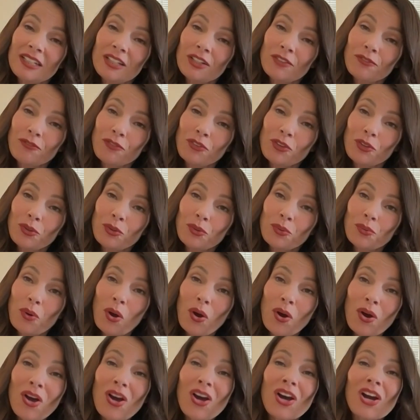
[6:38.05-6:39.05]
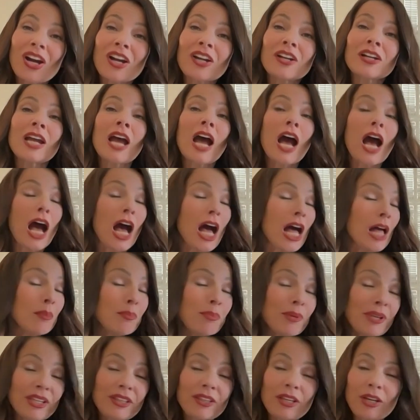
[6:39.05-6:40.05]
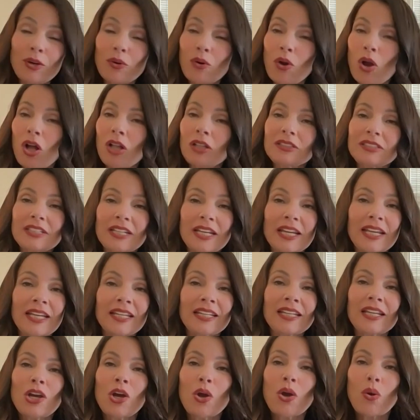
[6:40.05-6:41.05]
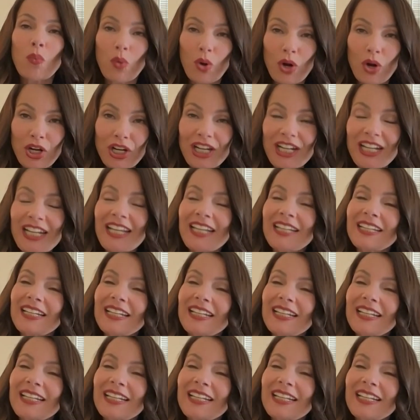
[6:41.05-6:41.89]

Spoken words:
And if you are, I'll be there all day working it.